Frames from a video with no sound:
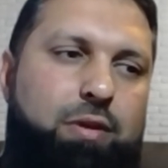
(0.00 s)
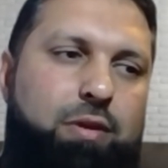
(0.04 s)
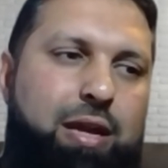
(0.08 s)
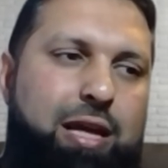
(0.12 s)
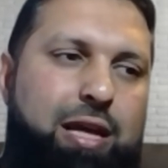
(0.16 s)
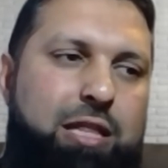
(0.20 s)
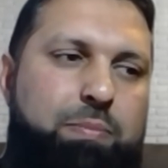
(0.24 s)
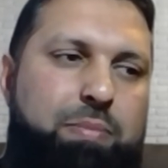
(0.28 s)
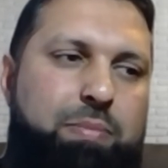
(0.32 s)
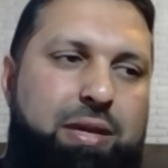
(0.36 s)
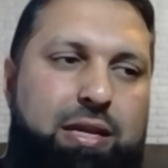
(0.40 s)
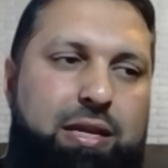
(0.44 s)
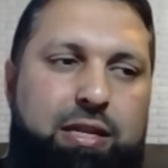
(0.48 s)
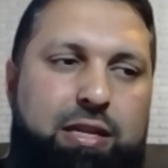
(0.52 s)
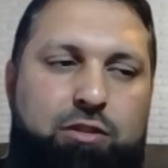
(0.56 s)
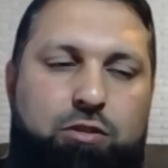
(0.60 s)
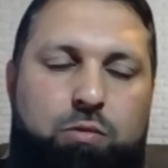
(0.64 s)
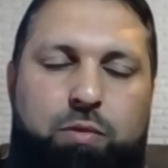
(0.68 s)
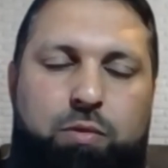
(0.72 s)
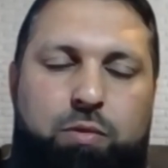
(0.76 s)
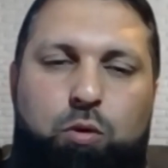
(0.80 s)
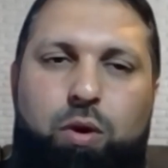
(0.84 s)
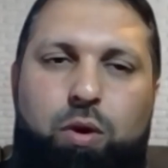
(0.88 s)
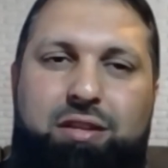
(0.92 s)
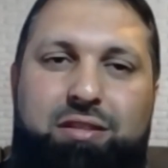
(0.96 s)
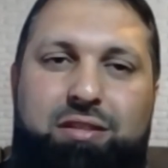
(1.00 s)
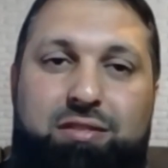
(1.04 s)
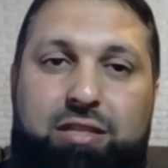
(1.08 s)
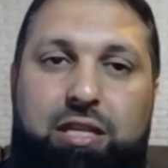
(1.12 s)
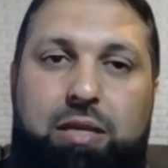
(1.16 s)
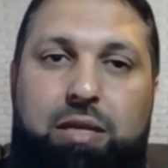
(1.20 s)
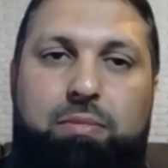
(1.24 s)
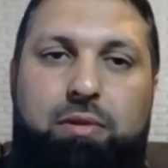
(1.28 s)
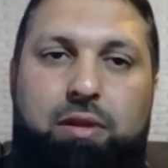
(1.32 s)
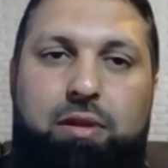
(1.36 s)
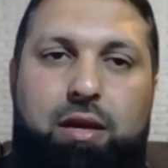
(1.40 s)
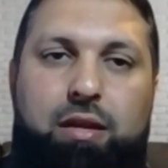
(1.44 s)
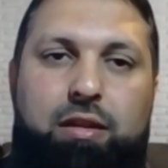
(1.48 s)
at the beginning, it's going to be quite a
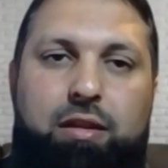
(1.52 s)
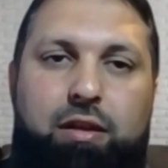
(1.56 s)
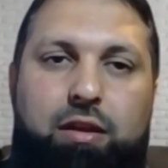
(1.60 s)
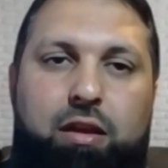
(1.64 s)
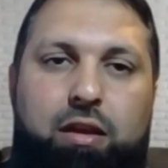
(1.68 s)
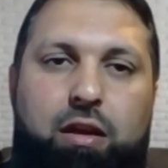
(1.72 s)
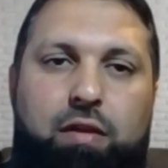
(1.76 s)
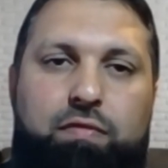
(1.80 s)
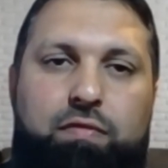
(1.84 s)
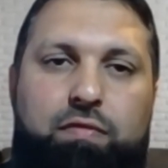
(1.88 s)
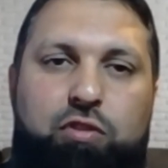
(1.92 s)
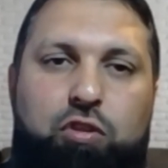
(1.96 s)
steep learning curve.